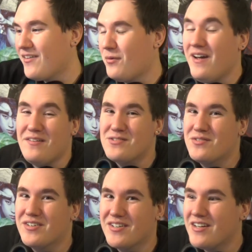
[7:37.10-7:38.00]
Either way, it was
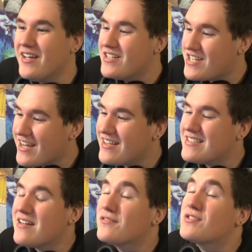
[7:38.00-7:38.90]
really good. Changkyun
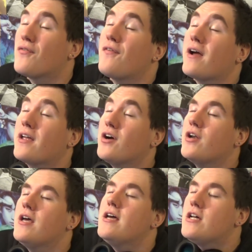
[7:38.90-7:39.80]
sounded so fucking good.
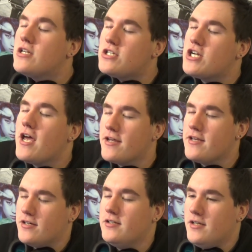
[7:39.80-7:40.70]

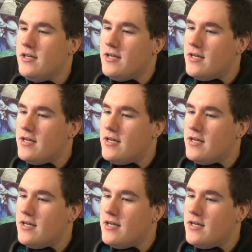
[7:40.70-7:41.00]
Changkyun.